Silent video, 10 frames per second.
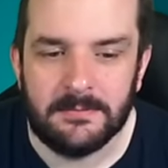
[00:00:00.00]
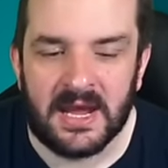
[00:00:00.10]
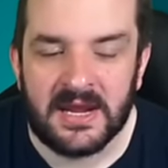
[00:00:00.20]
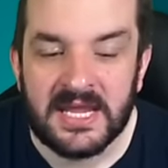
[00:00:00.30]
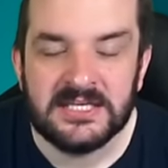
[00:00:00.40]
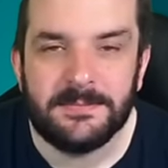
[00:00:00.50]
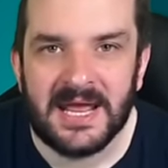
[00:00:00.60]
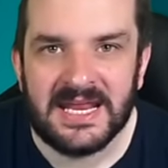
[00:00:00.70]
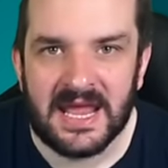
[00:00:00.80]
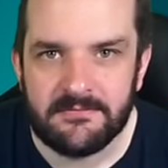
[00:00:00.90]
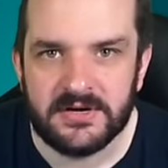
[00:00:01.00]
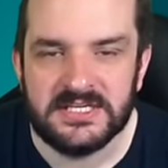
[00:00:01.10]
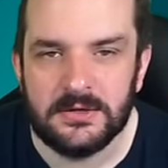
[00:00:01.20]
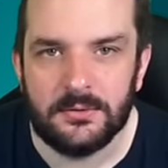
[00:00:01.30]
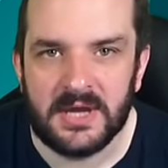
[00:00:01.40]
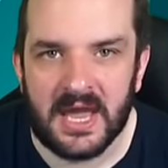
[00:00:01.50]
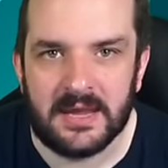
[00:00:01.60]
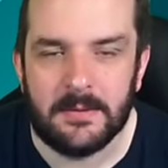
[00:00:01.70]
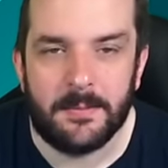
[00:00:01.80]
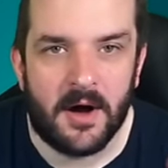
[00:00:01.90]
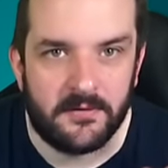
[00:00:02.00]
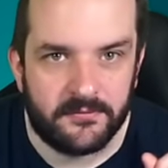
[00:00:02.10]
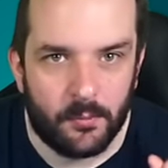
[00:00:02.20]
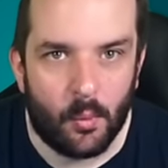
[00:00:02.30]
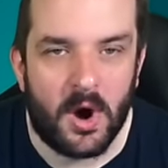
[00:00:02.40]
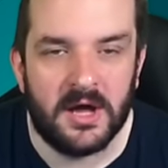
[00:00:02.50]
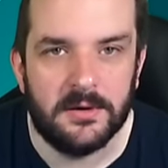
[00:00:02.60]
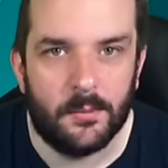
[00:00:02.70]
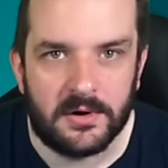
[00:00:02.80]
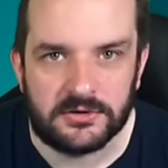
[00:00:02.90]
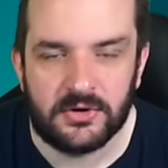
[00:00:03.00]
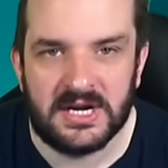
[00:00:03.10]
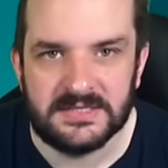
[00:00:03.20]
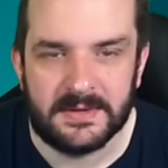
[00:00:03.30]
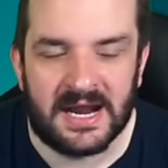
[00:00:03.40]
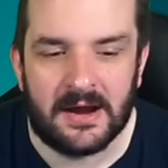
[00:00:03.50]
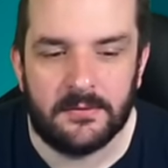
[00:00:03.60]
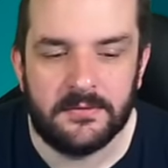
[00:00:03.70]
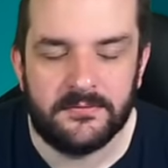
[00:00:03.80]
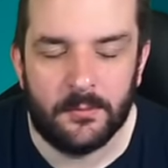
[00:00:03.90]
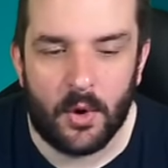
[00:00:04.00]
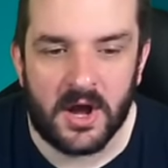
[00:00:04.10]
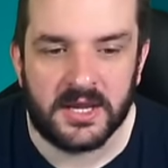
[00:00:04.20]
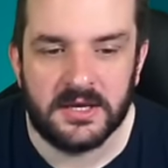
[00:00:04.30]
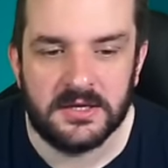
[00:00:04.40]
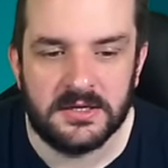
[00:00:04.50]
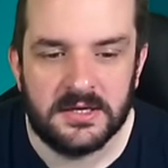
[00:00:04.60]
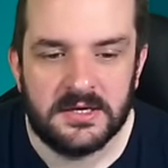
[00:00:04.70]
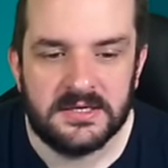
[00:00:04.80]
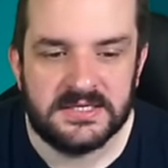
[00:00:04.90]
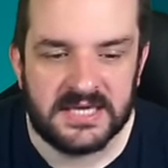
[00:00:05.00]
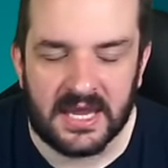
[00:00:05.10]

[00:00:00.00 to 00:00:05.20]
Now, he has played every single game apart from one while Trent has been out, from what I could see.